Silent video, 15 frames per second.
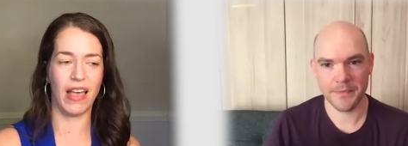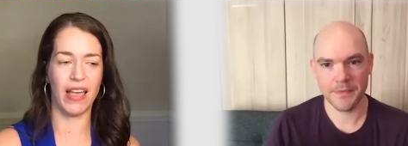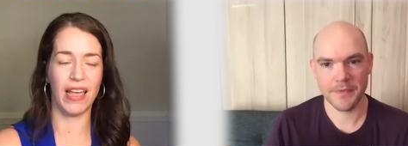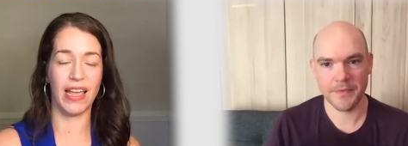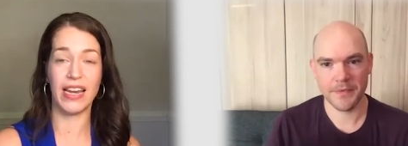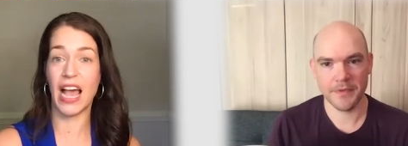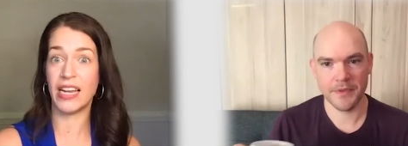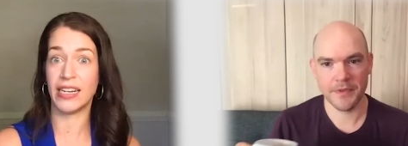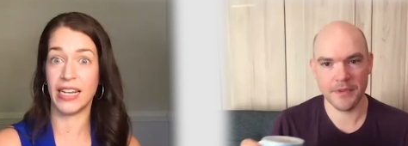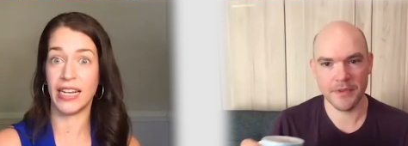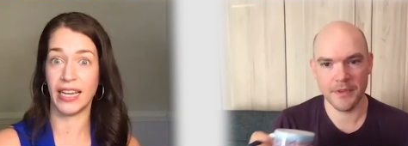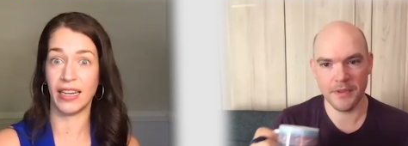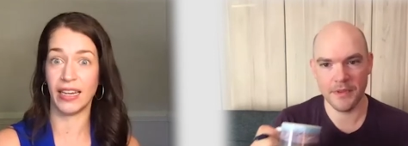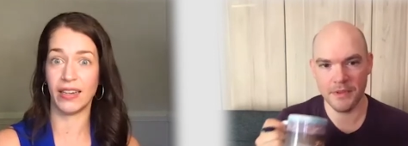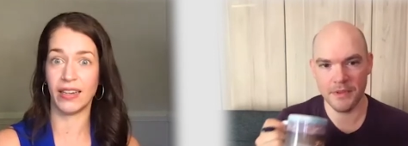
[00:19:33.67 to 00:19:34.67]
Speaker 1: in
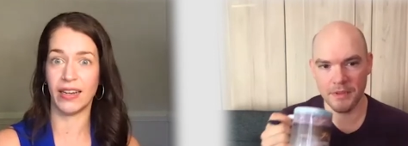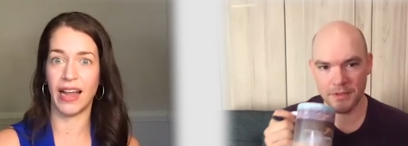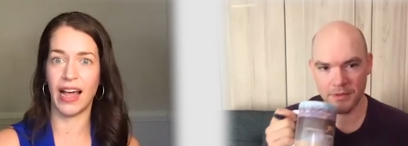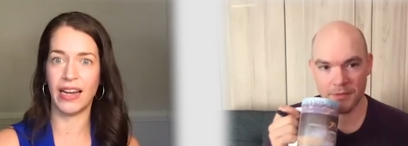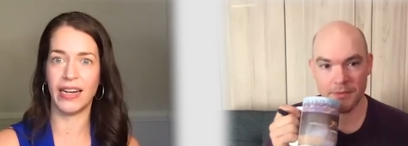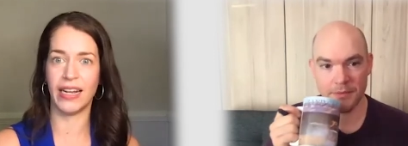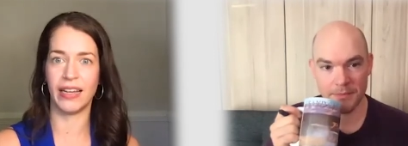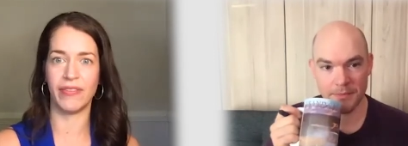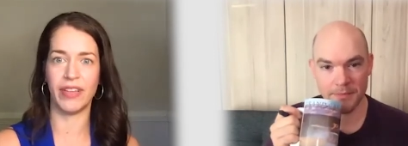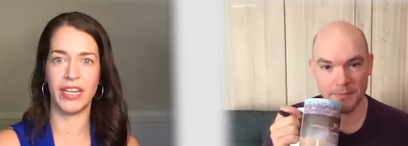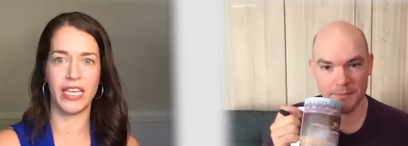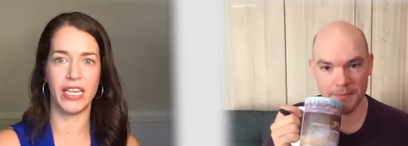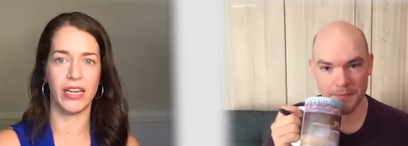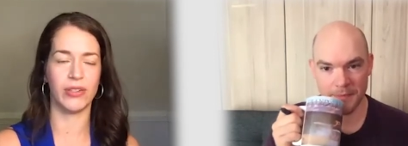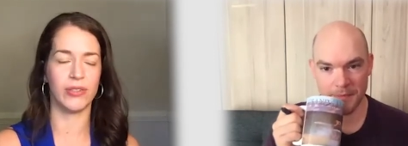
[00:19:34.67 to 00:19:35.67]
editing, in editing
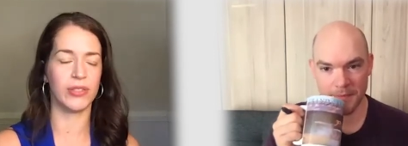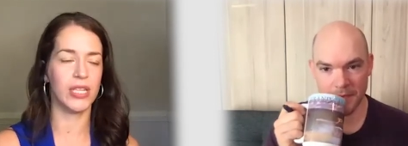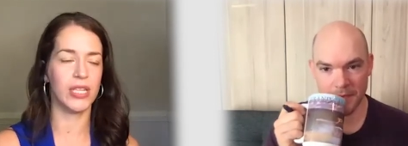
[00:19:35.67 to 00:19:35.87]
videos.